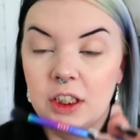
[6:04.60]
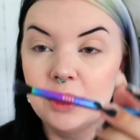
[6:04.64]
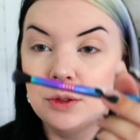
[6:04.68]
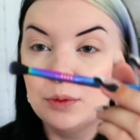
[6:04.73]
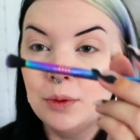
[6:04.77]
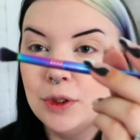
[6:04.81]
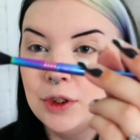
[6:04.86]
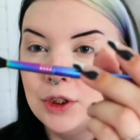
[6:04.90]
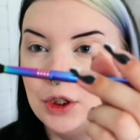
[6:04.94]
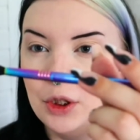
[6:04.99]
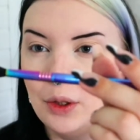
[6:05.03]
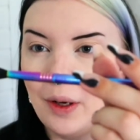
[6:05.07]
This
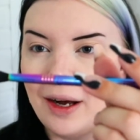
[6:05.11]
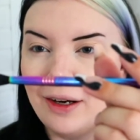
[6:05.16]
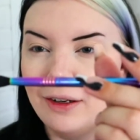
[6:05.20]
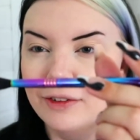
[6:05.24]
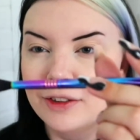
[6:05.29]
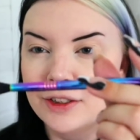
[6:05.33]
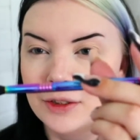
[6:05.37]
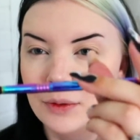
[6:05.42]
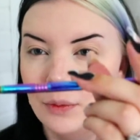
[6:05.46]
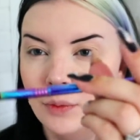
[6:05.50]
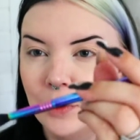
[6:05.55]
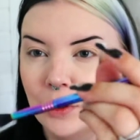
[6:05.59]
one's a new
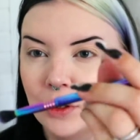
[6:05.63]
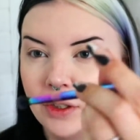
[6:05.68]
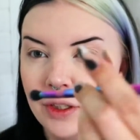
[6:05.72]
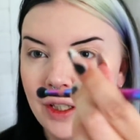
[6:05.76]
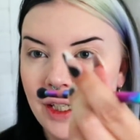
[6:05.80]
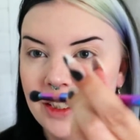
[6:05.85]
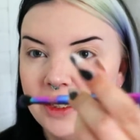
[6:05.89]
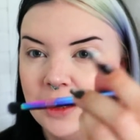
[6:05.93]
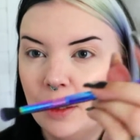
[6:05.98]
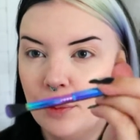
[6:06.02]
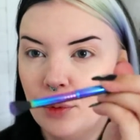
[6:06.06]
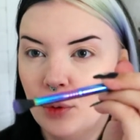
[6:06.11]
Alice in
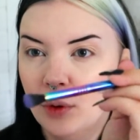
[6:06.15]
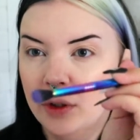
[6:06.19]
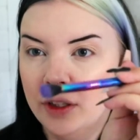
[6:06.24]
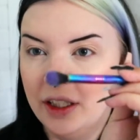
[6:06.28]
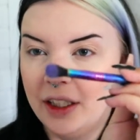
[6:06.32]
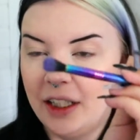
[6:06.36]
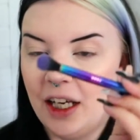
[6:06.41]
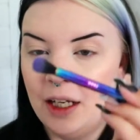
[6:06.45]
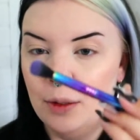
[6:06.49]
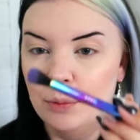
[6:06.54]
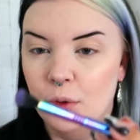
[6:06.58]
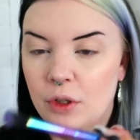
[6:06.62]
Wonderland double one
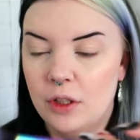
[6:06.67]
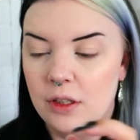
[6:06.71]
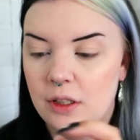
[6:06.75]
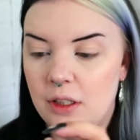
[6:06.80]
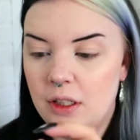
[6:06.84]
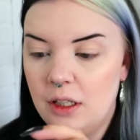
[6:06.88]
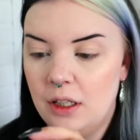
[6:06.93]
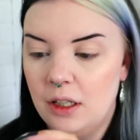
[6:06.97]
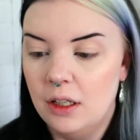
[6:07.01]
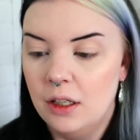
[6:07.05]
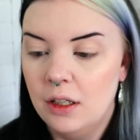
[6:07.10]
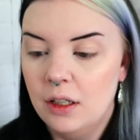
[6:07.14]
that came with
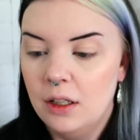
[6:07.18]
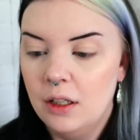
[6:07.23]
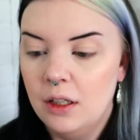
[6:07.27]
the